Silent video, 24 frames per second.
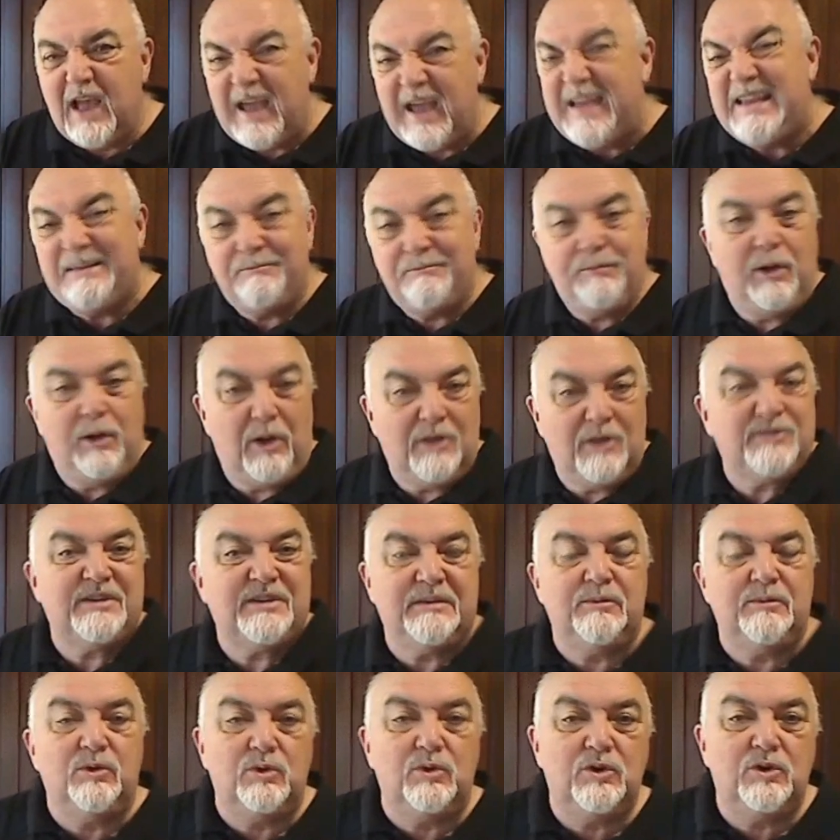8
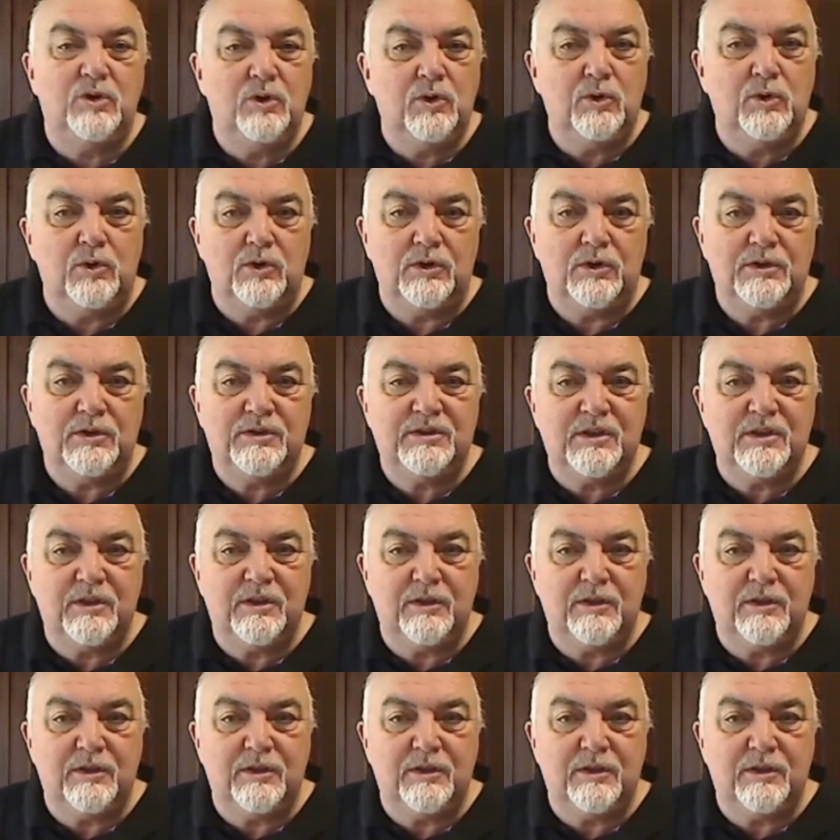possible chords,